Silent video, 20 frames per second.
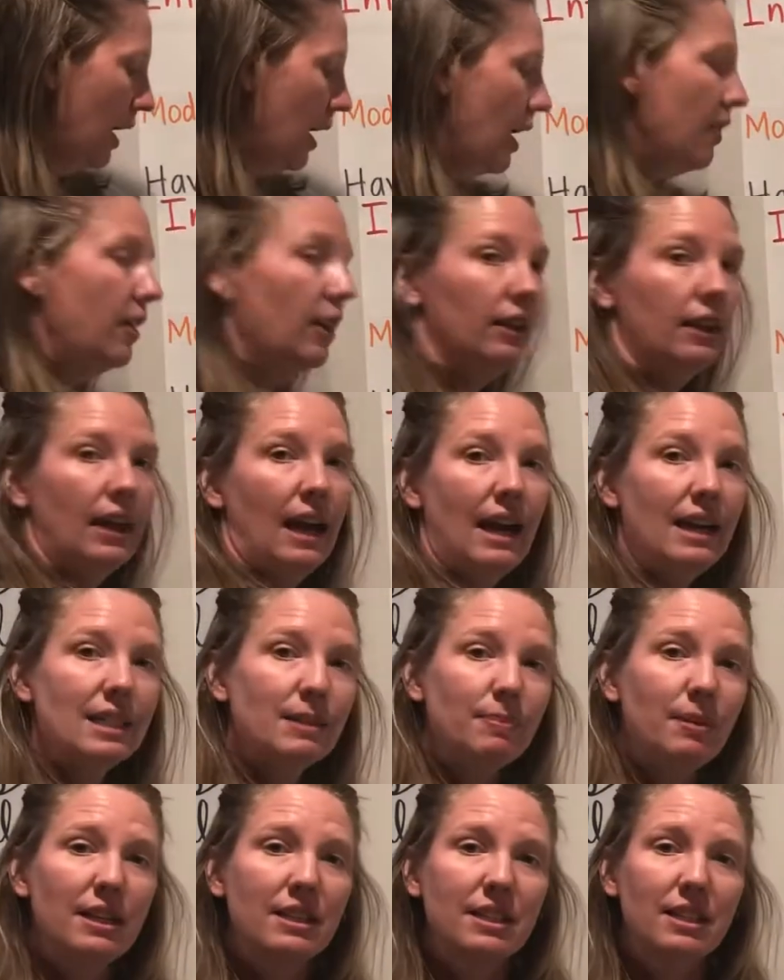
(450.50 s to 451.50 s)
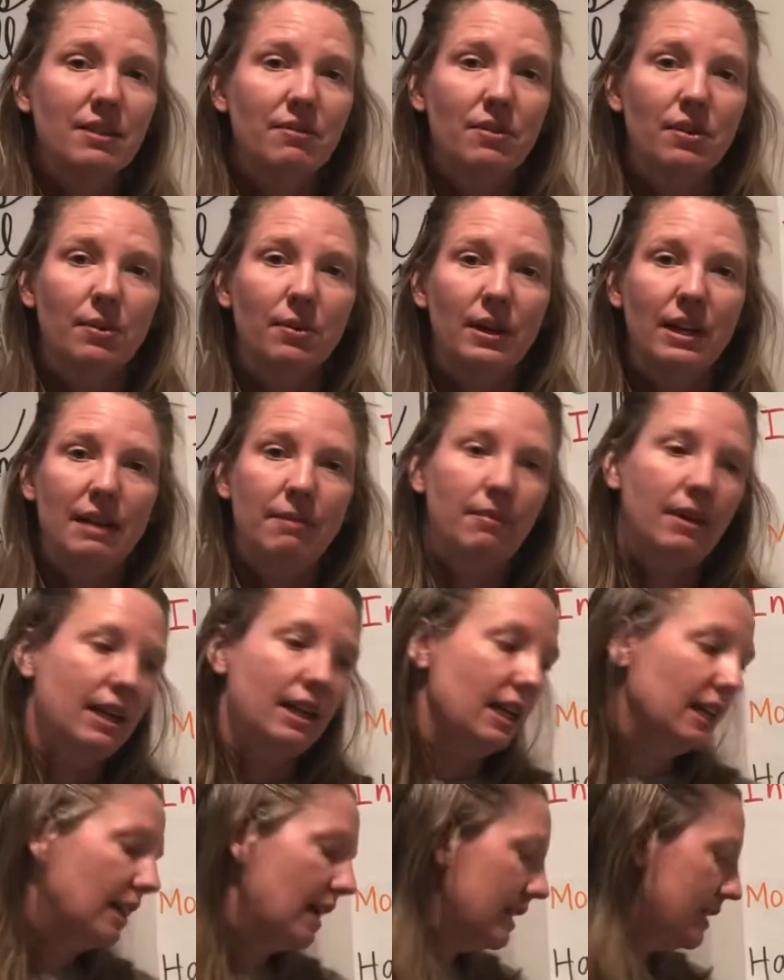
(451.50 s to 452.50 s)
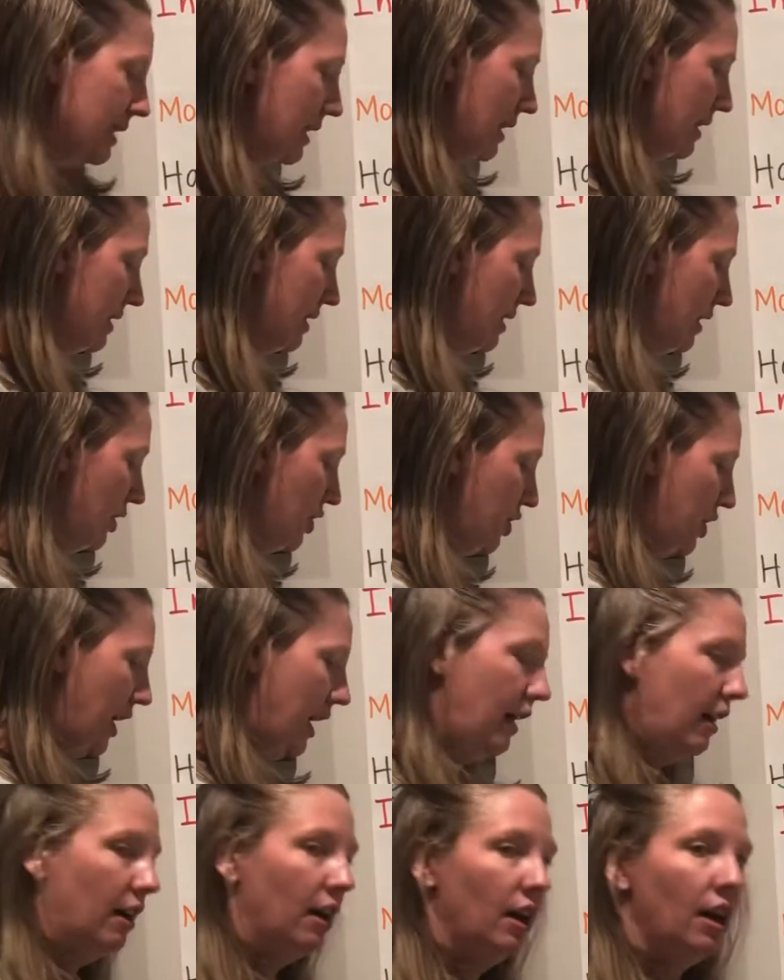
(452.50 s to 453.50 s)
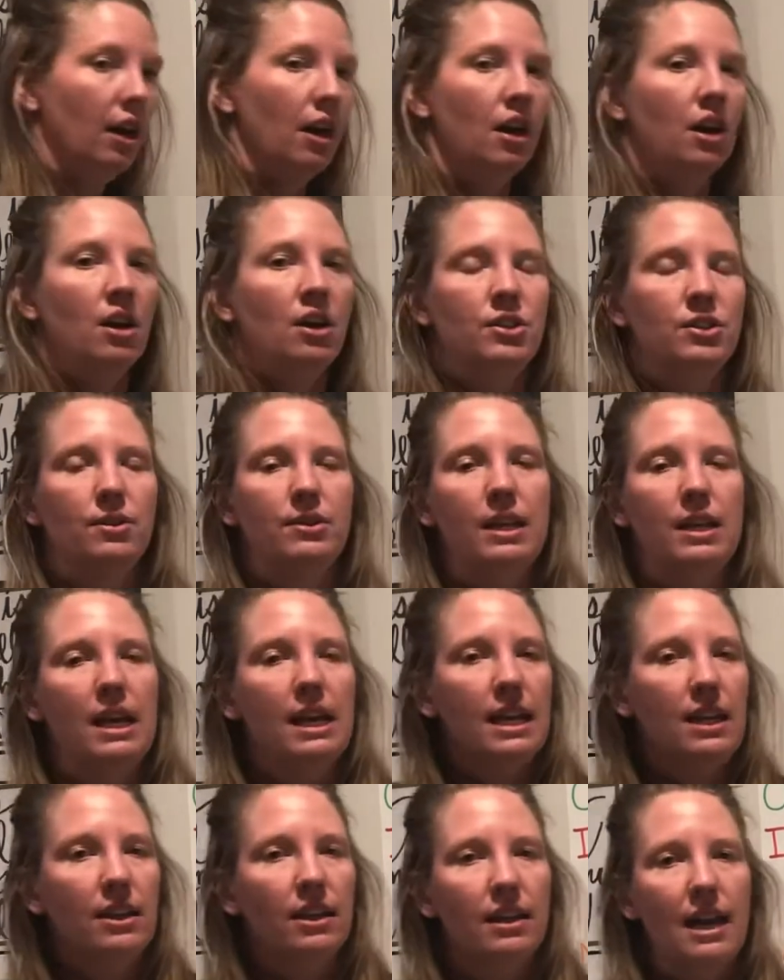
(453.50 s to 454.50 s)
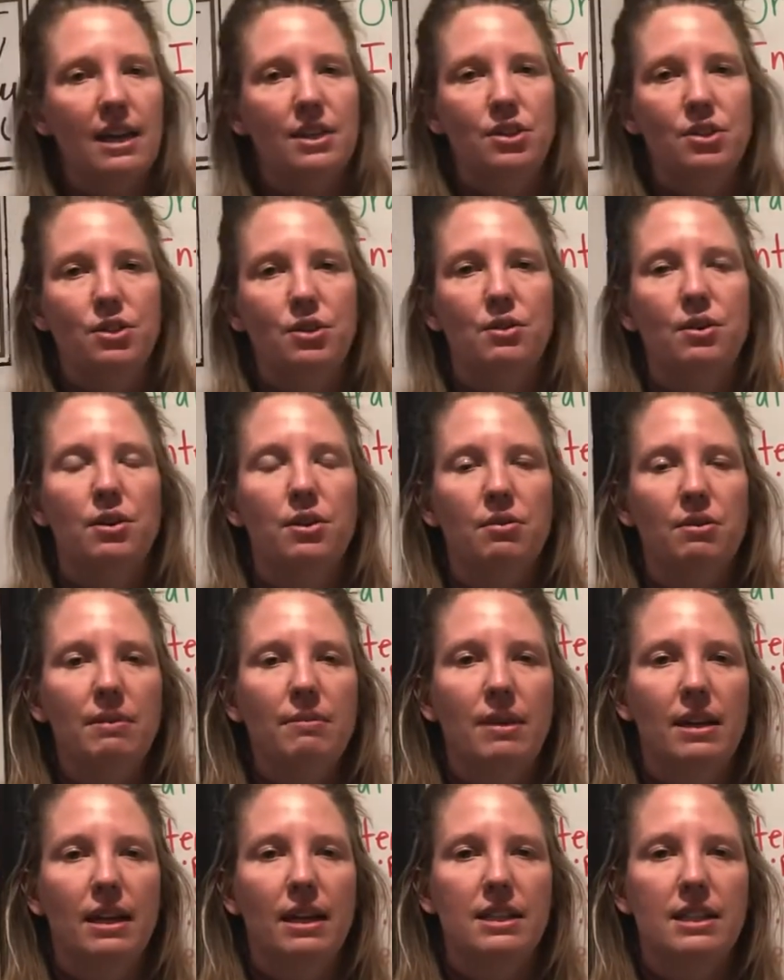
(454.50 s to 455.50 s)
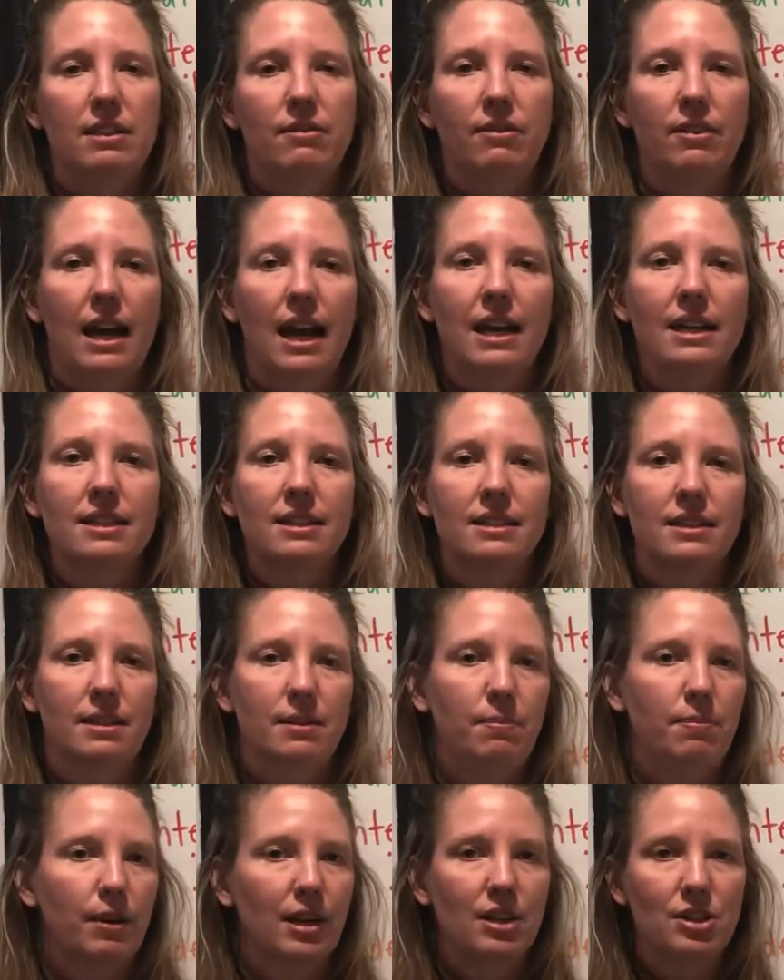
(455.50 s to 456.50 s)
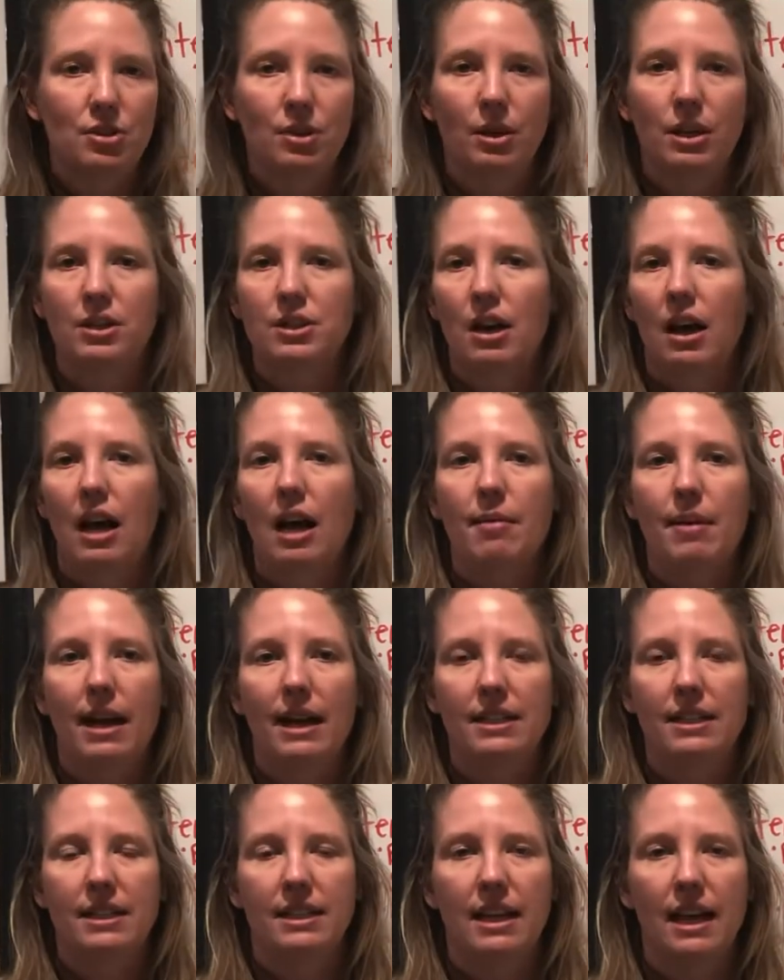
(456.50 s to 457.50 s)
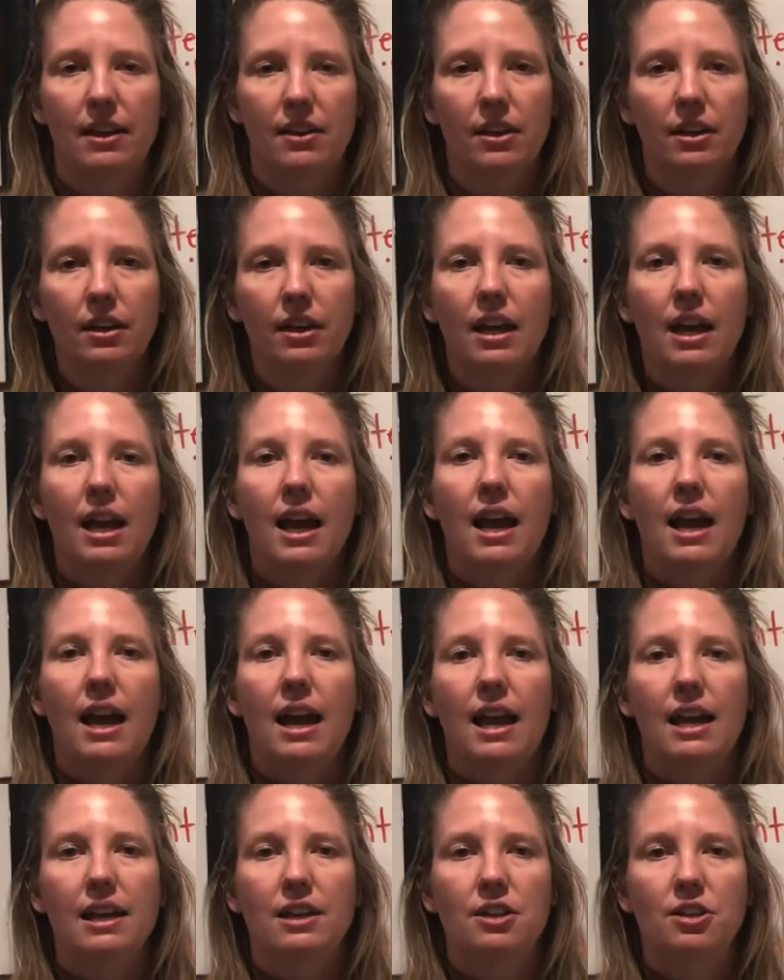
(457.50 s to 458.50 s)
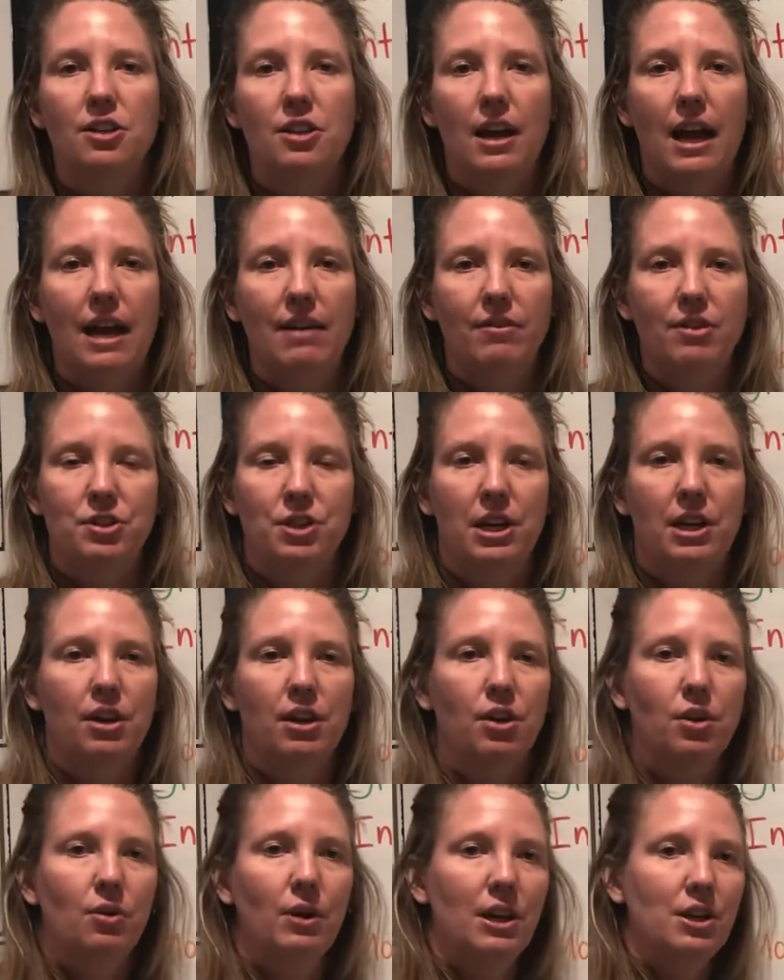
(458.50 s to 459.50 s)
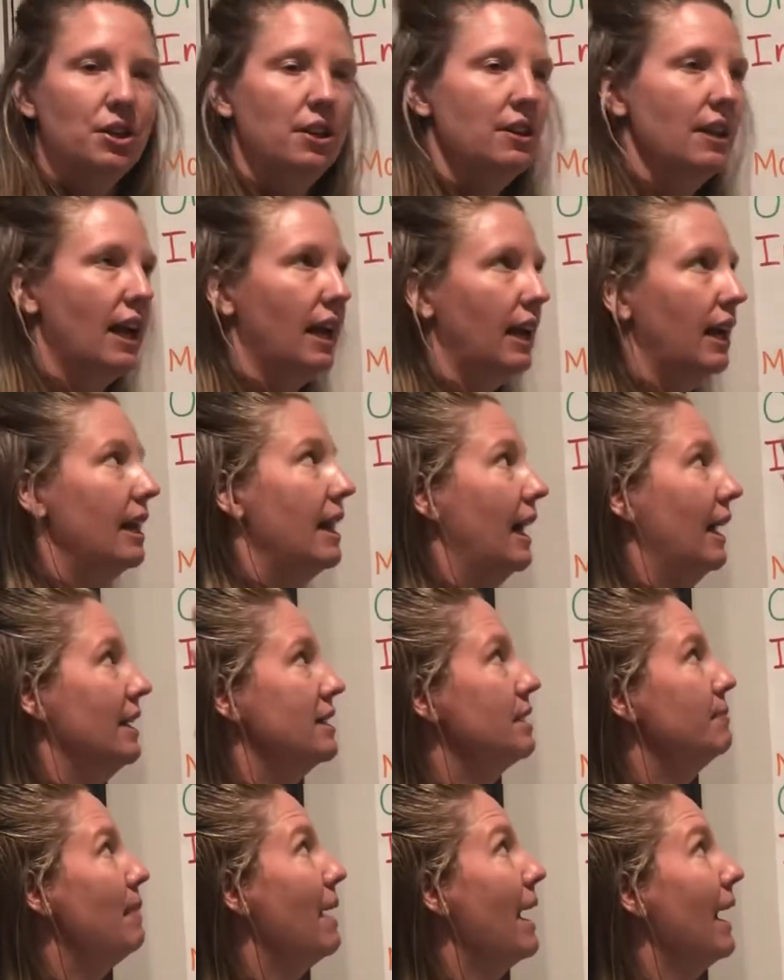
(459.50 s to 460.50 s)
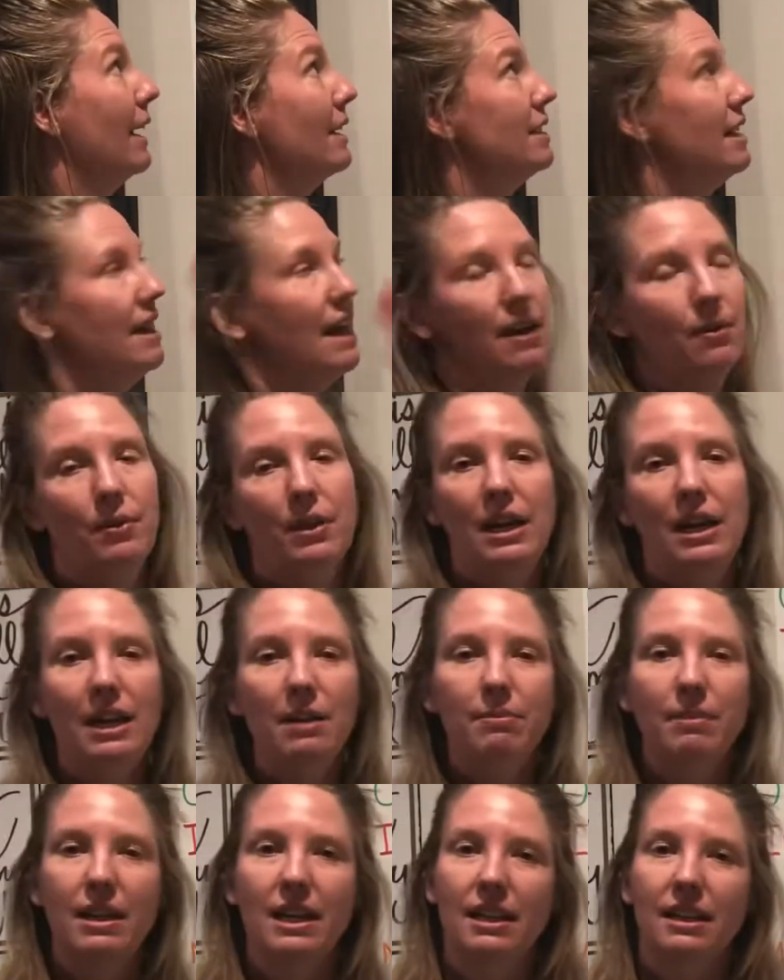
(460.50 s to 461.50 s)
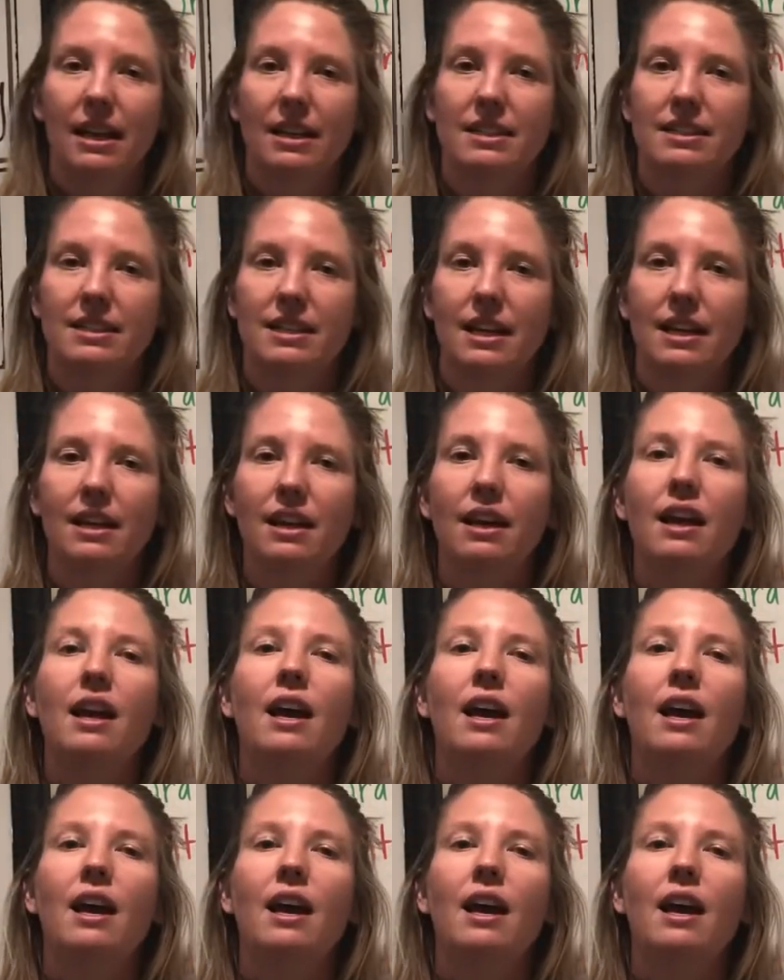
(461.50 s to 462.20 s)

The last piece of the reading mini lesson is the share. So taking the last 2 to 3 minutes of class to bring students all back together and have a share out question that connects back to that reading mini lesson.